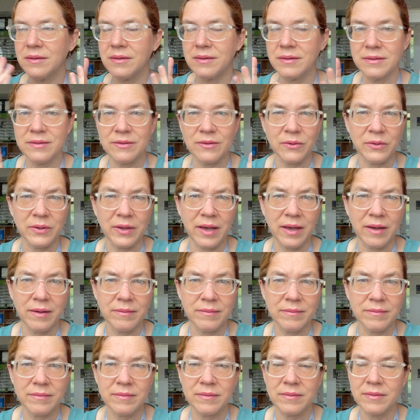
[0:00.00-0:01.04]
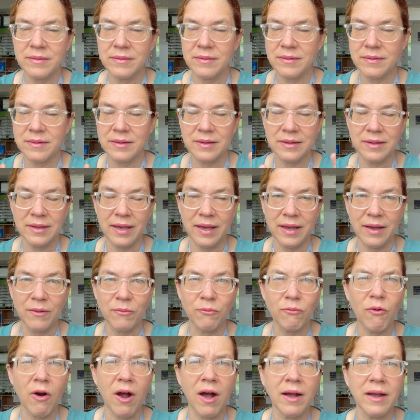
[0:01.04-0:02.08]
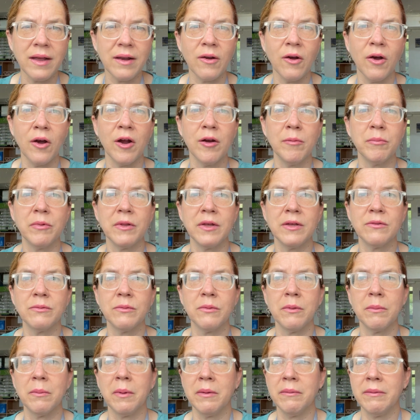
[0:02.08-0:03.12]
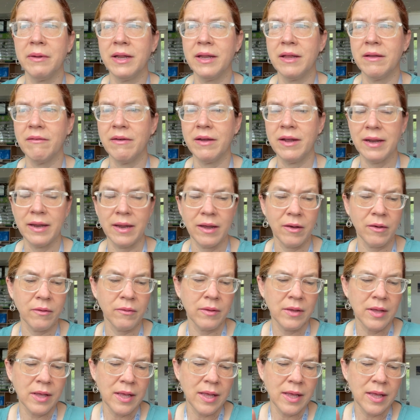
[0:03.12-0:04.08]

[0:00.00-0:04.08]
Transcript: so yeah, yeah, rocking a hard place with my reading right now.